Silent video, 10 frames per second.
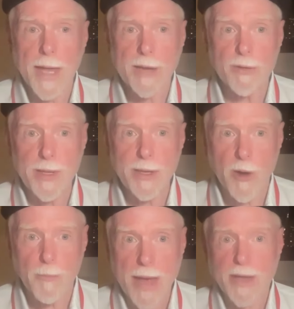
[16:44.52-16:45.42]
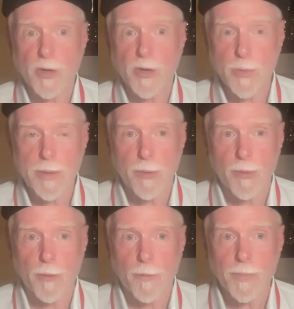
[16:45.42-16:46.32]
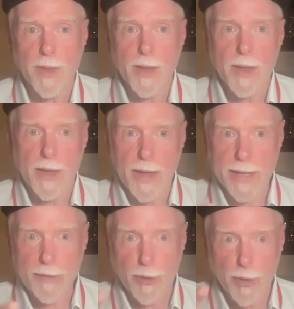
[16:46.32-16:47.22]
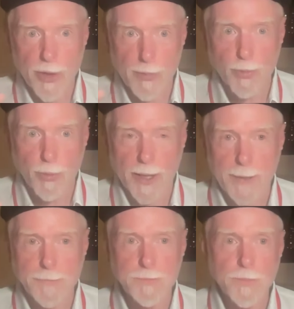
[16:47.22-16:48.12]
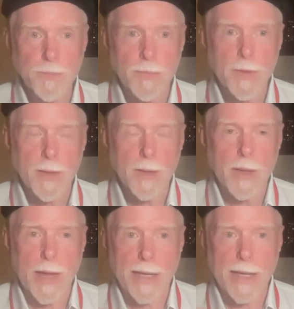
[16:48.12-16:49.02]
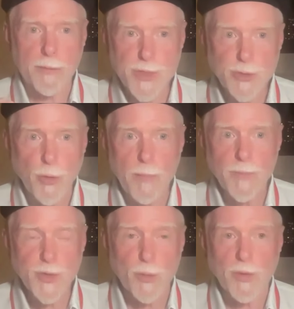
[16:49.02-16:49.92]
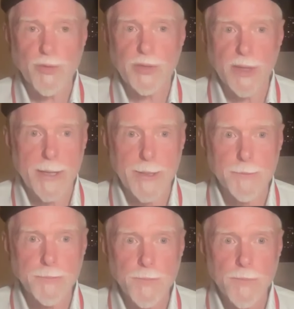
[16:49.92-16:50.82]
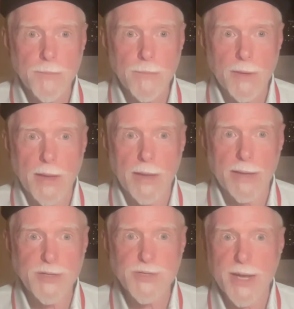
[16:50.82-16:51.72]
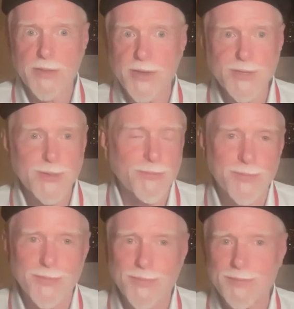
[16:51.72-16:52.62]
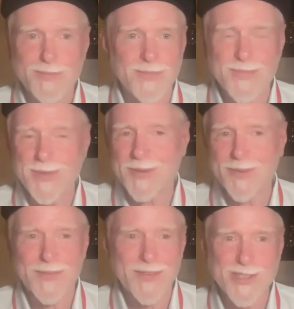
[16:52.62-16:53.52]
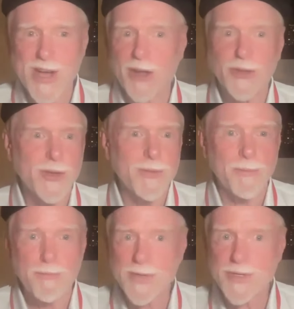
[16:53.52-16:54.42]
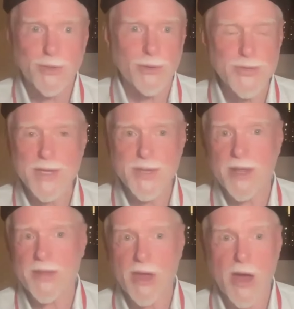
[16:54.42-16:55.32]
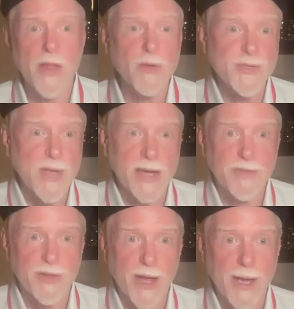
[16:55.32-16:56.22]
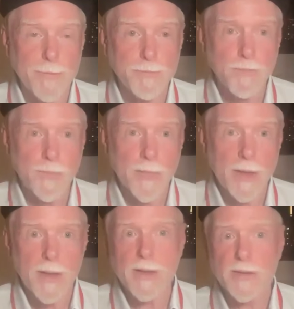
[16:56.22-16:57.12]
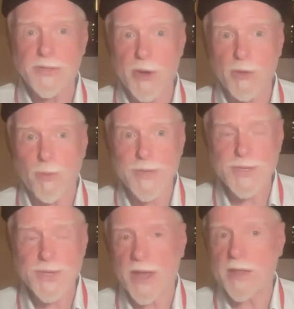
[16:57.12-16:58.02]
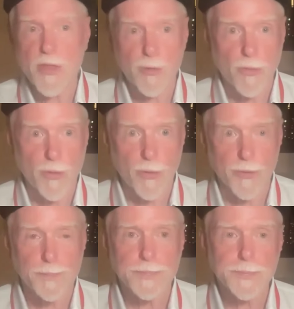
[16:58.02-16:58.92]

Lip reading: and I would be in our backyard swimming pool, and I would look at the pool light, and I would swim toward the light. And I just had this childhood mystical sense that on the other side of the light, there was another world.